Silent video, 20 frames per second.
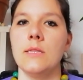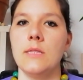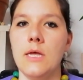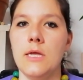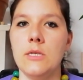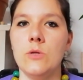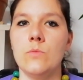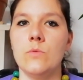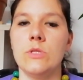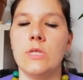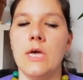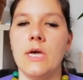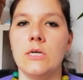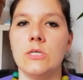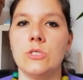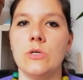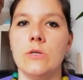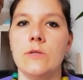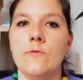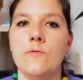then you would
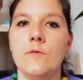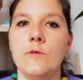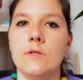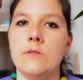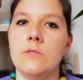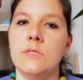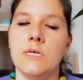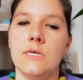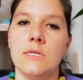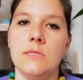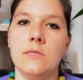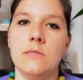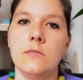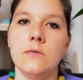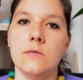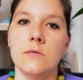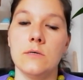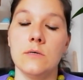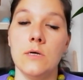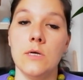actually feel that
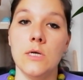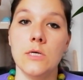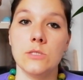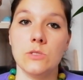the